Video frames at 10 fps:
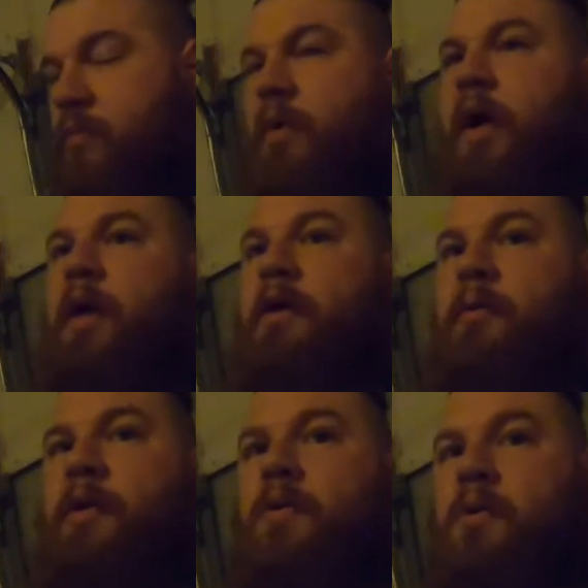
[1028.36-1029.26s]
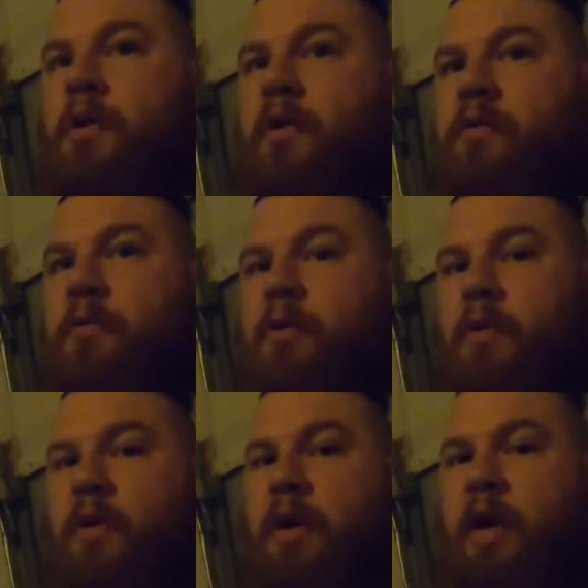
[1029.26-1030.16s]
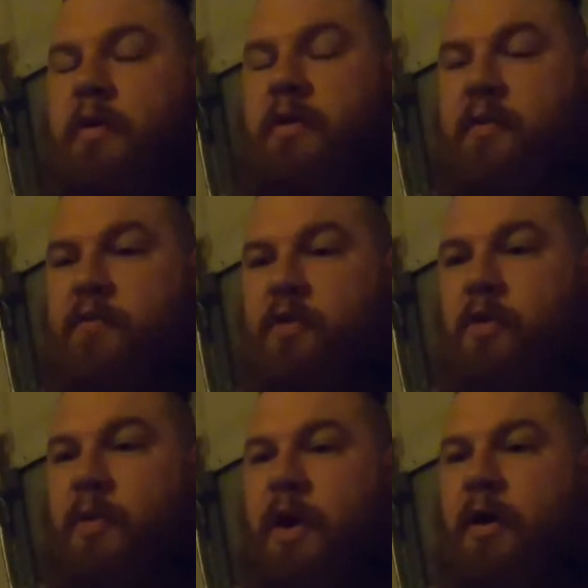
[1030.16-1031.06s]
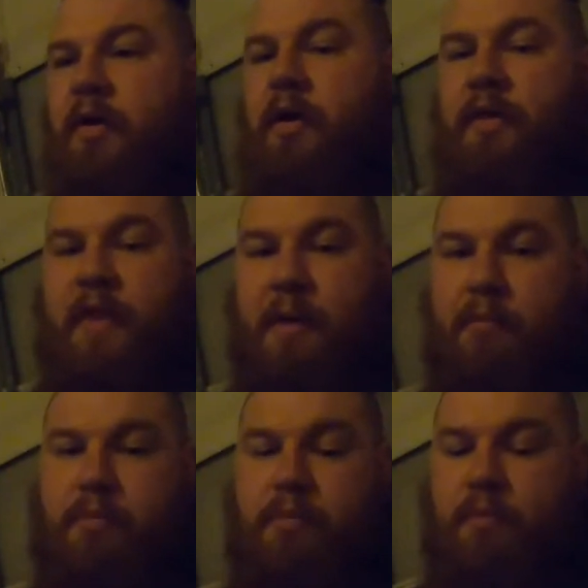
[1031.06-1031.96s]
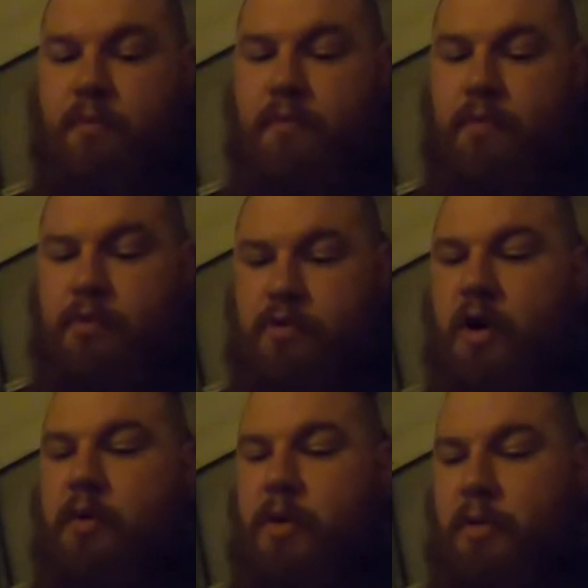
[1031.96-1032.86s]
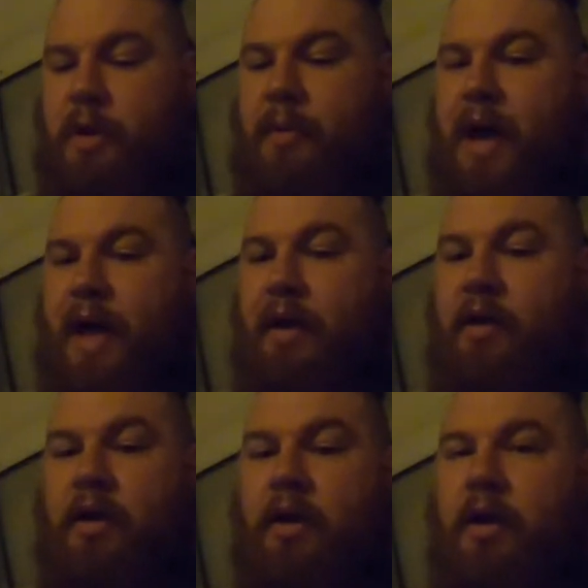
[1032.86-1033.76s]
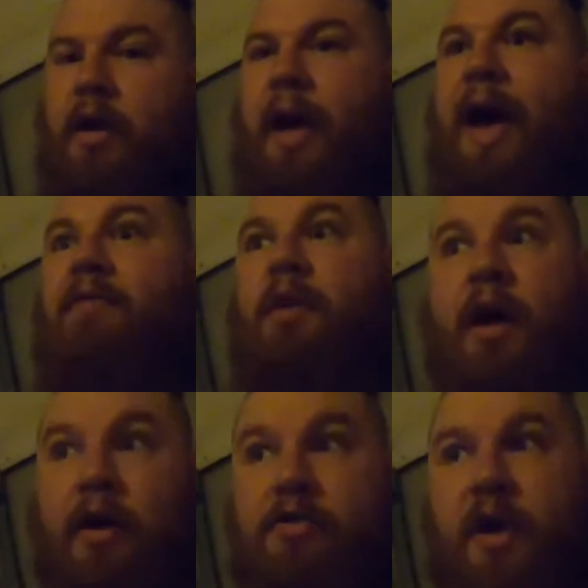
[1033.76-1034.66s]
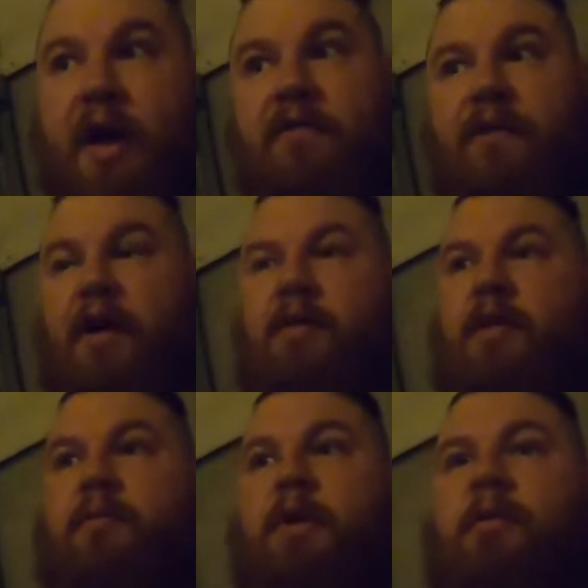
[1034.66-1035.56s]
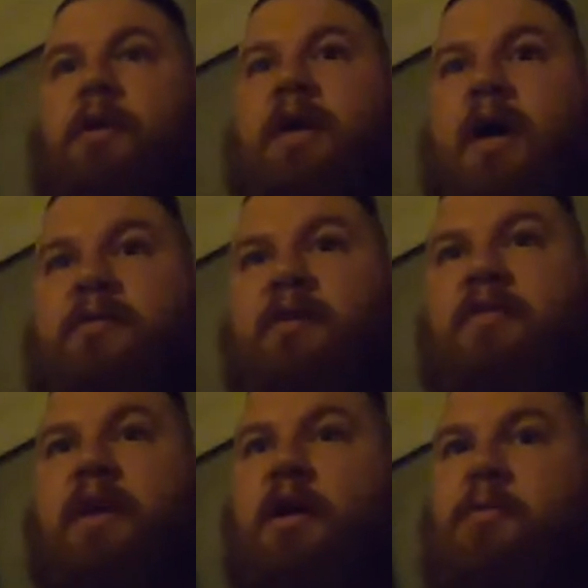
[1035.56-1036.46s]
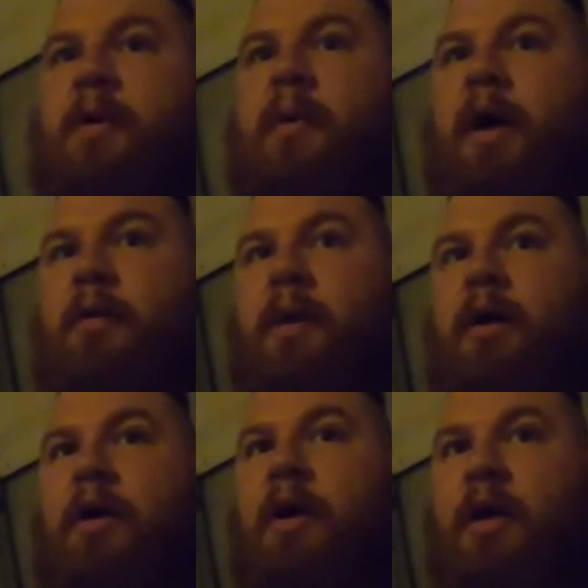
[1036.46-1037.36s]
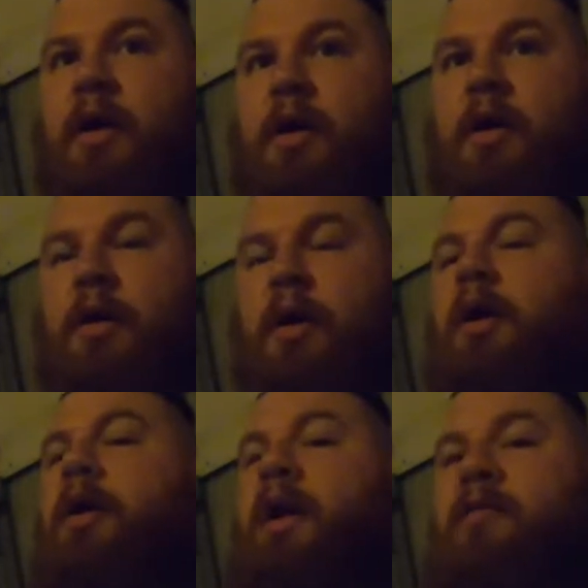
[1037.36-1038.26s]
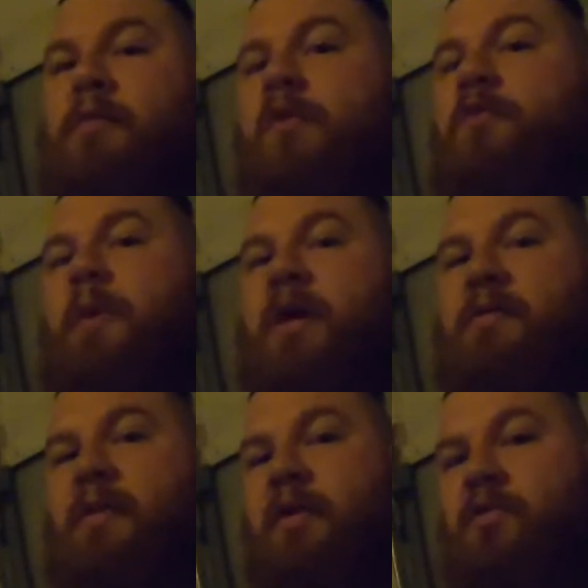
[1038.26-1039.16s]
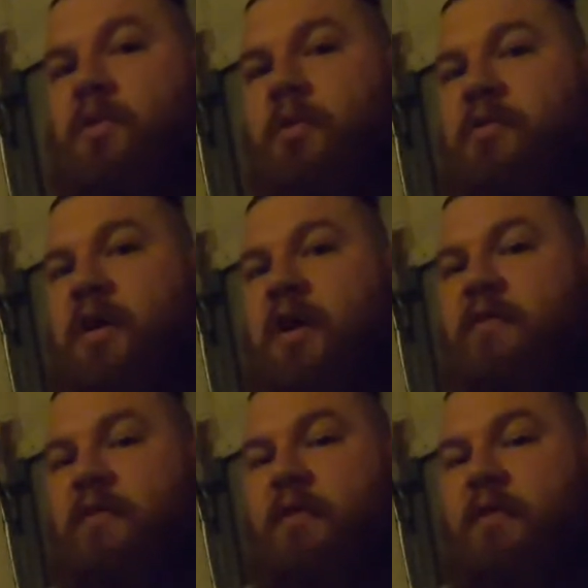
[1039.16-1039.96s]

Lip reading: But it'll be cool to go see Bjorn, hang out with him for a little while, get that trunk put on my bike, have a luggage rack finally, be able to tie stuff down to my bike better, and have more space, like store stuff.